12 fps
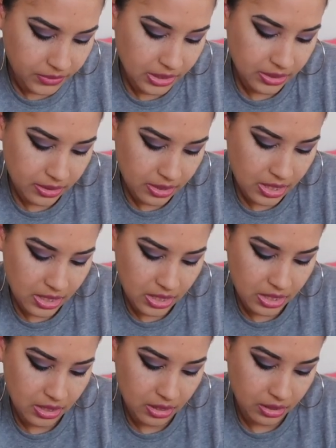
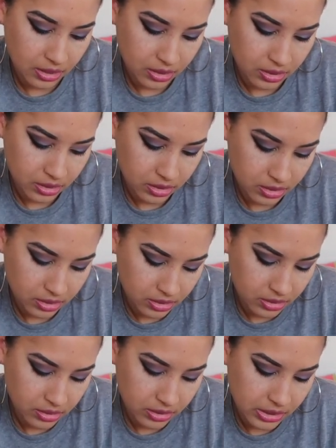Nothing.
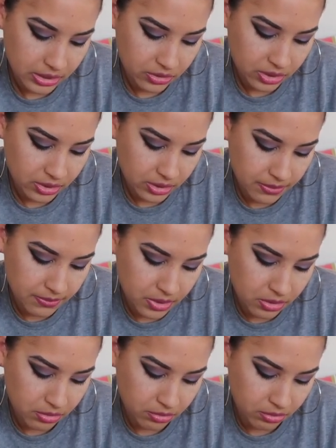It's just on
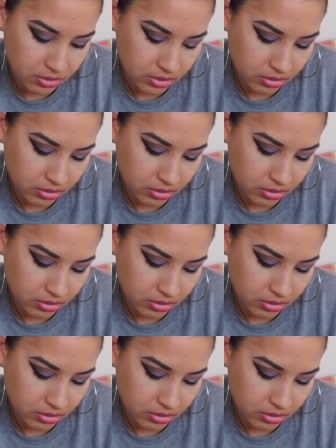mute.